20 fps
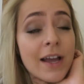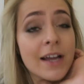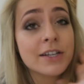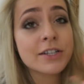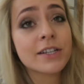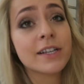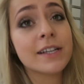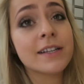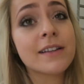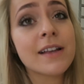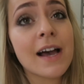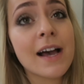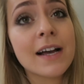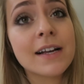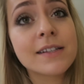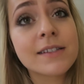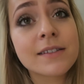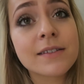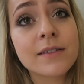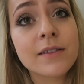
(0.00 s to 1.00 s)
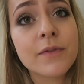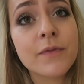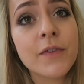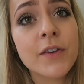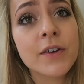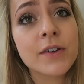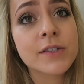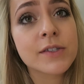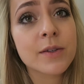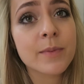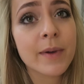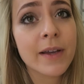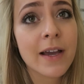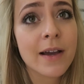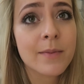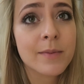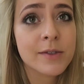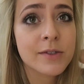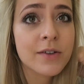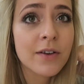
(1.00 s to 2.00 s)
I actually had, the focus on my
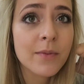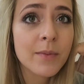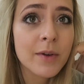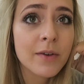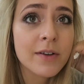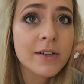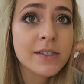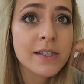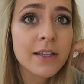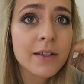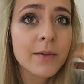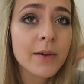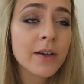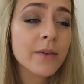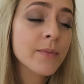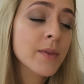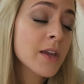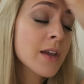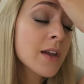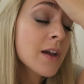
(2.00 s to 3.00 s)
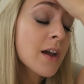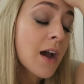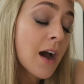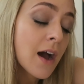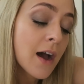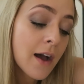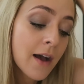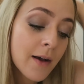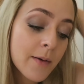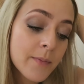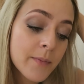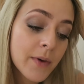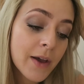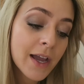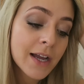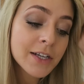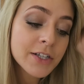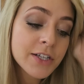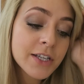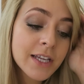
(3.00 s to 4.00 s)
camera is driving me crazy, there we go. I
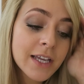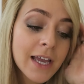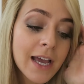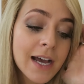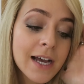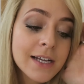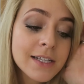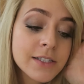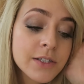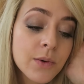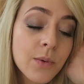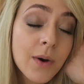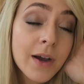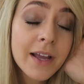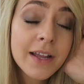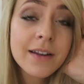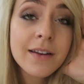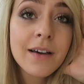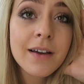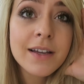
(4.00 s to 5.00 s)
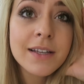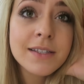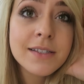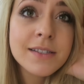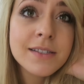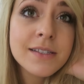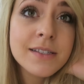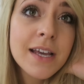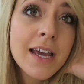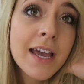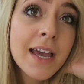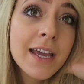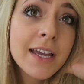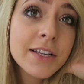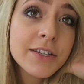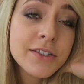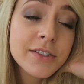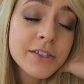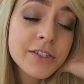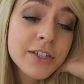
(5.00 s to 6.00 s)
actually had quite a nice
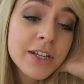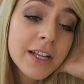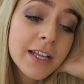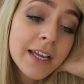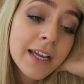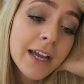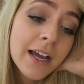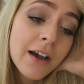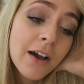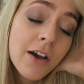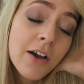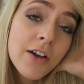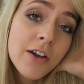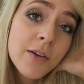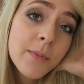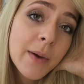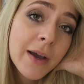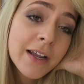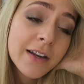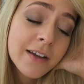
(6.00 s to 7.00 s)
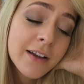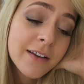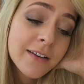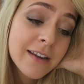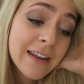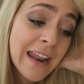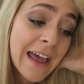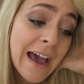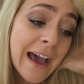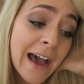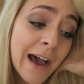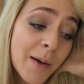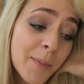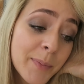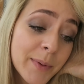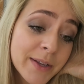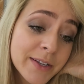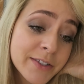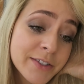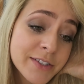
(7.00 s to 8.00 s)
day just chilling at home. I had a
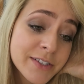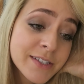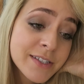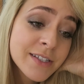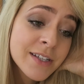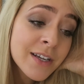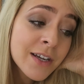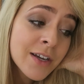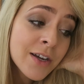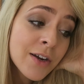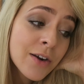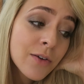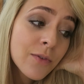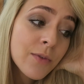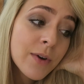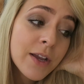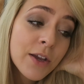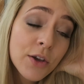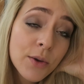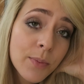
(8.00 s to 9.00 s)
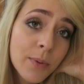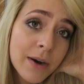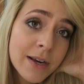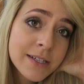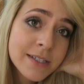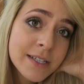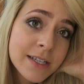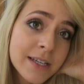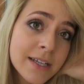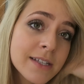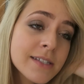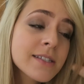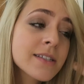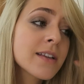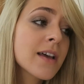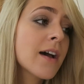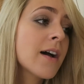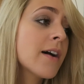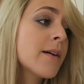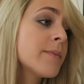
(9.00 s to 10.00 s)
nap and just recuperated.
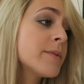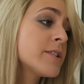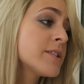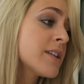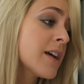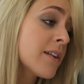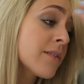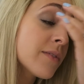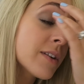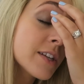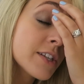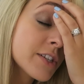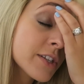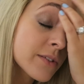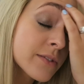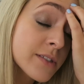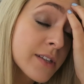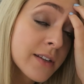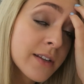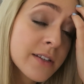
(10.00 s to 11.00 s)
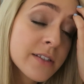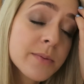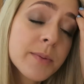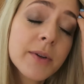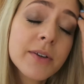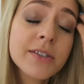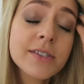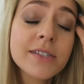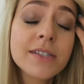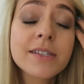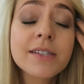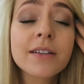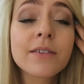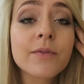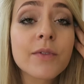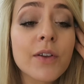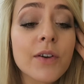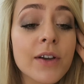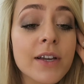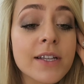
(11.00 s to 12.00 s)
I just had a really chilled Sunday, to be honest, and
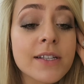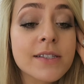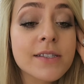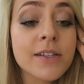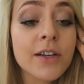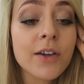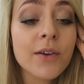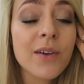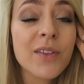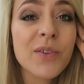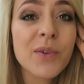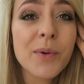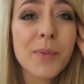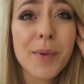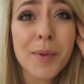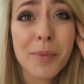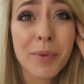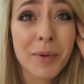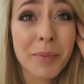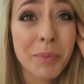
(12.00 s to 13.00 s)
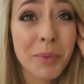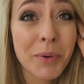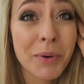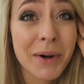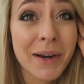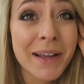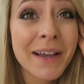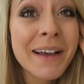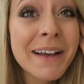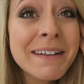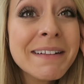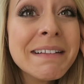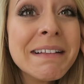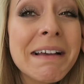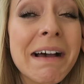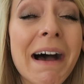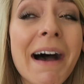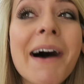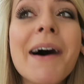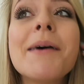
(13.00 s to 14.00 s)
didn't vlog it, so I thought it would be pretty boring.
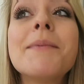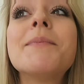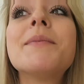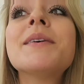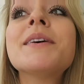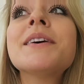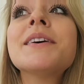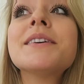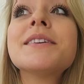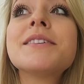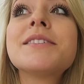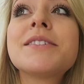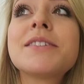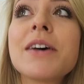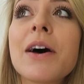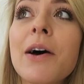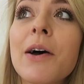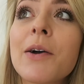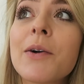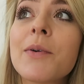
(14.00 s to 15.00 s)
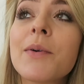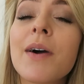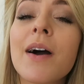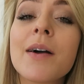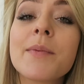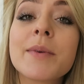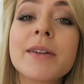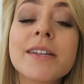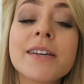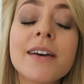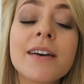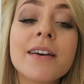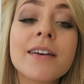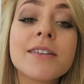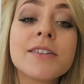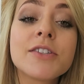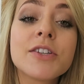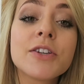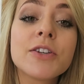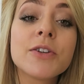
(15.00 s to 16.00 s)
So I'm
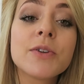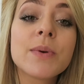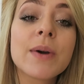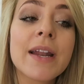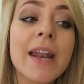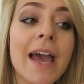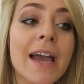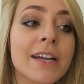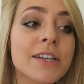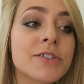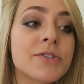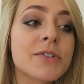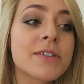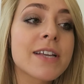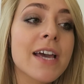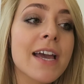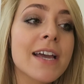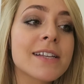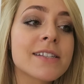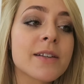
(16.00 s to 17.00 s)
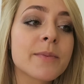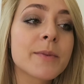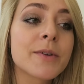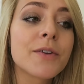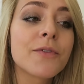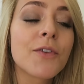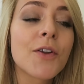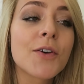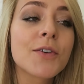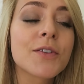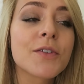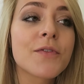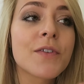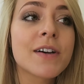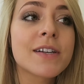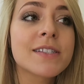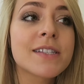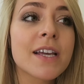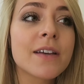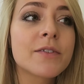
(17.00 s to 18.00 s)
gonna do an extra day, so I'm gonna vlog the
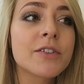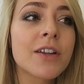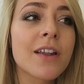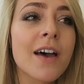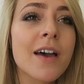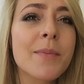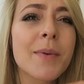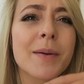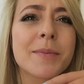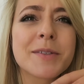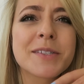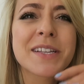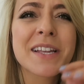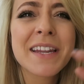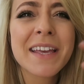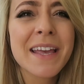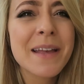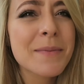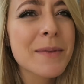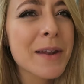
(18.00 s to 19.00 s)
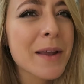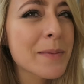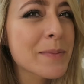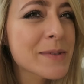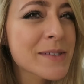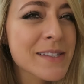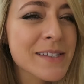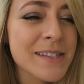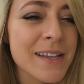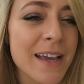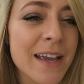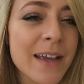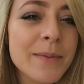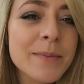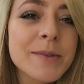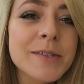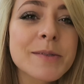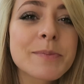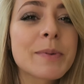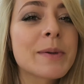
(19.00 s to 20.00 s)
first day of July, but I'm just gonna keep the numbers the
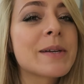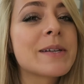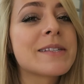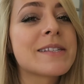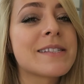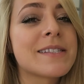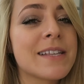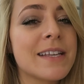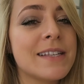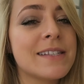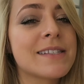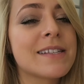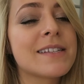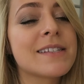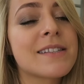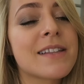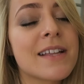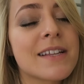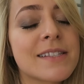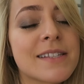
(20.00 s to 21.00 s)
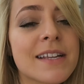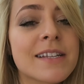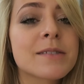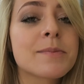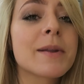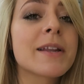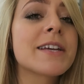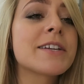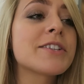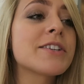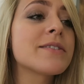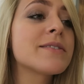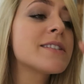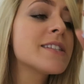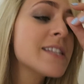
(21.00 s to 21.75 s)
same just because it's easy, so there's an explanation.